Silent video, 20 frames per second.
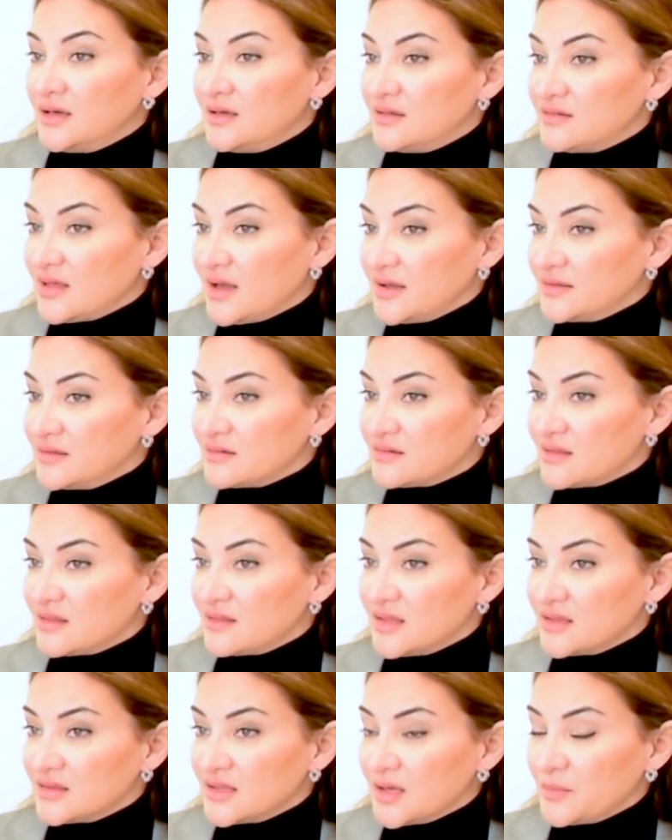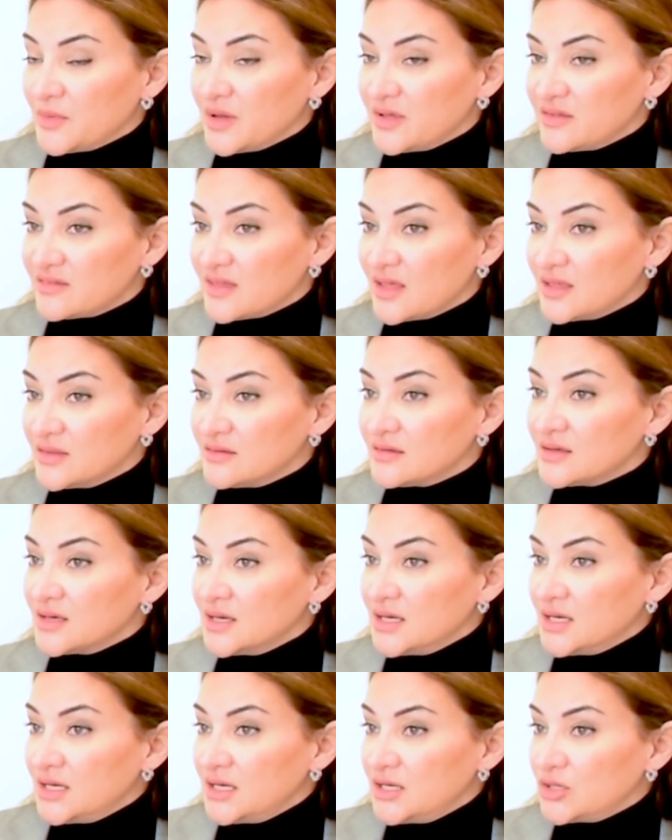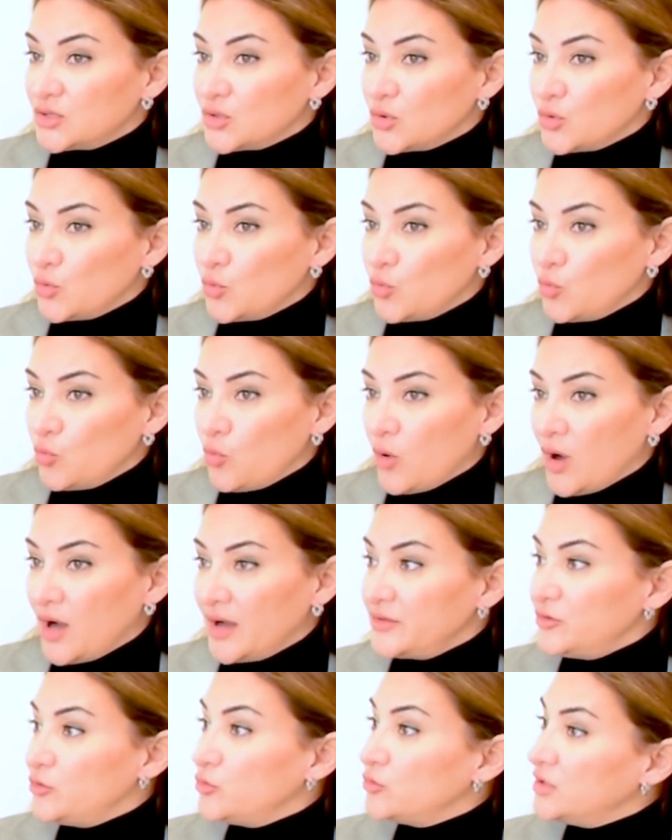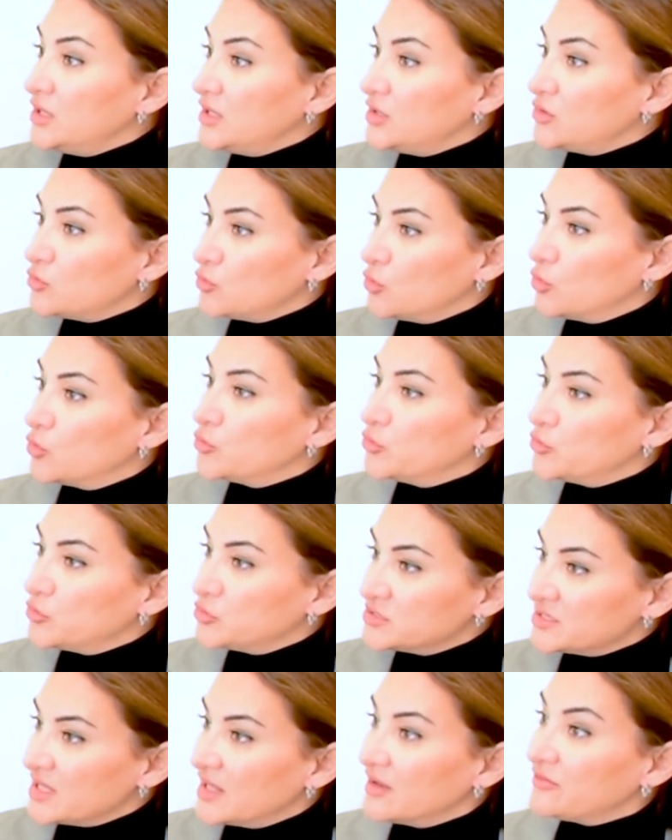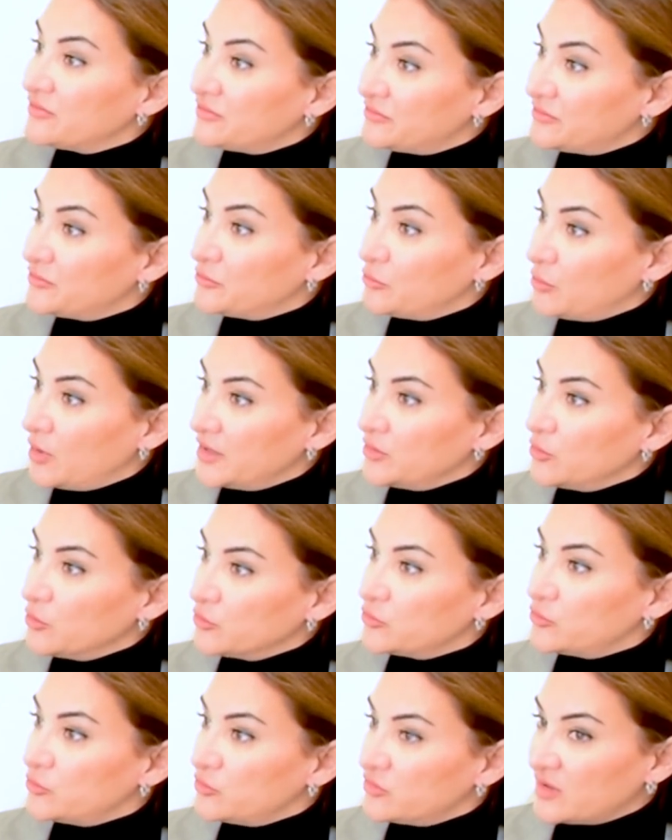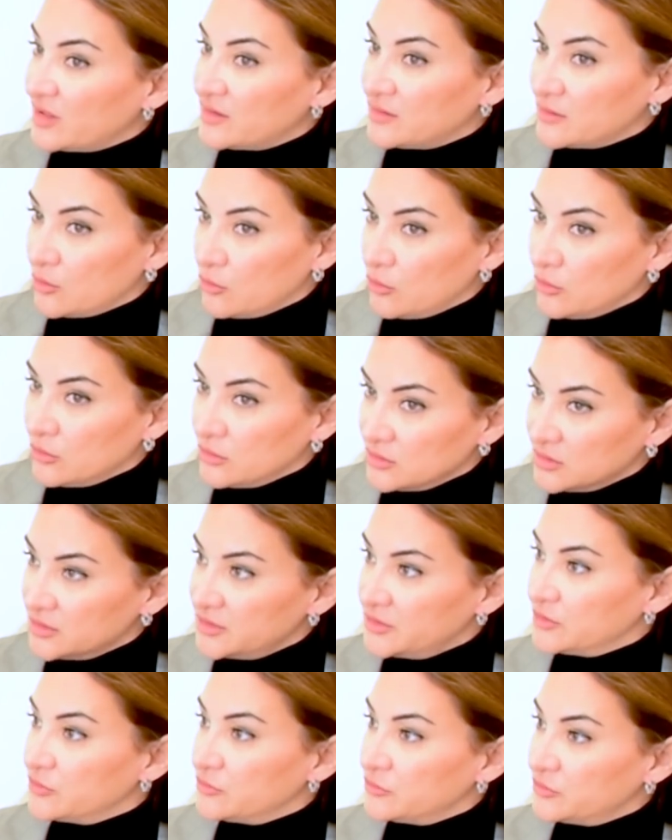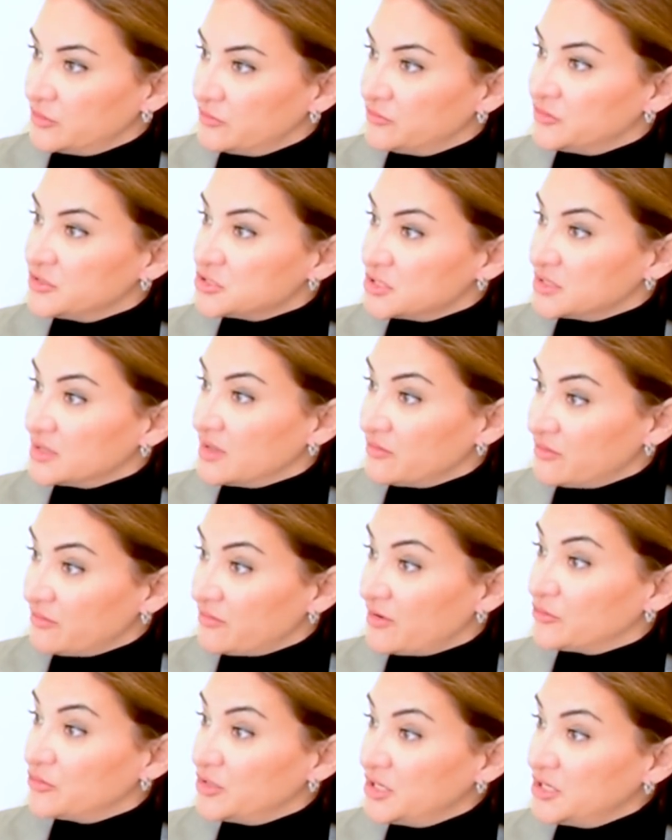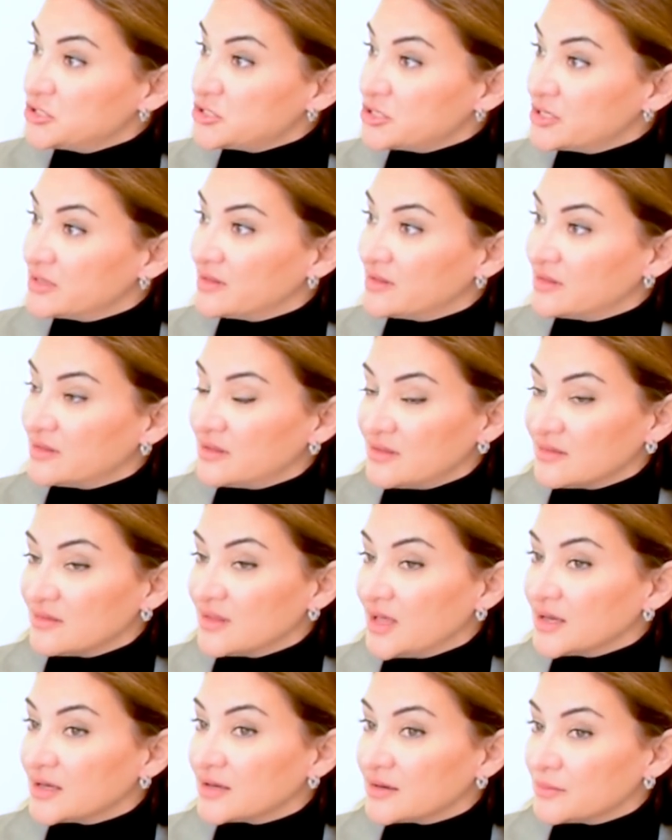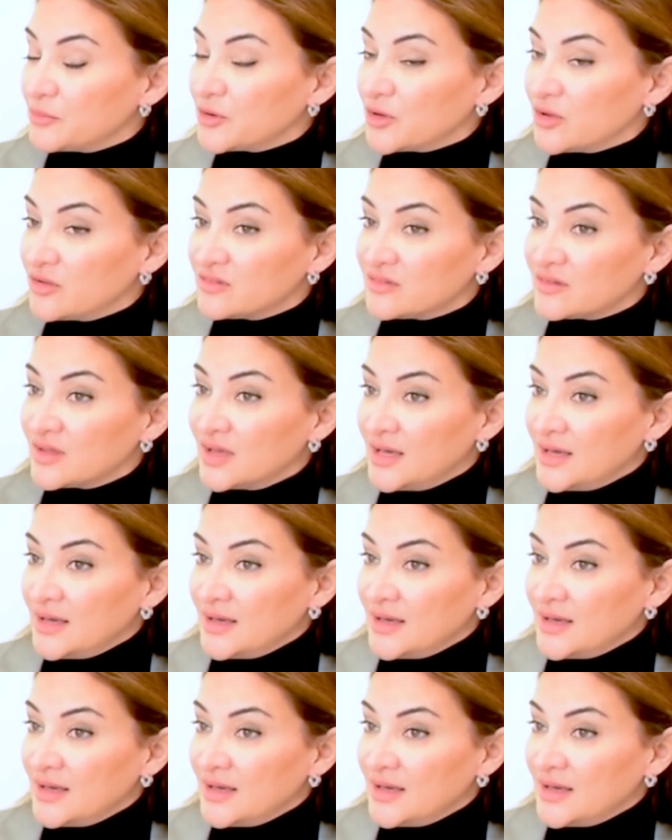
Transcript: His Highness at that time, I said, you know, why do you need to go yourself? Why don't you send the whole, you know, division of the foundation? And he's like, because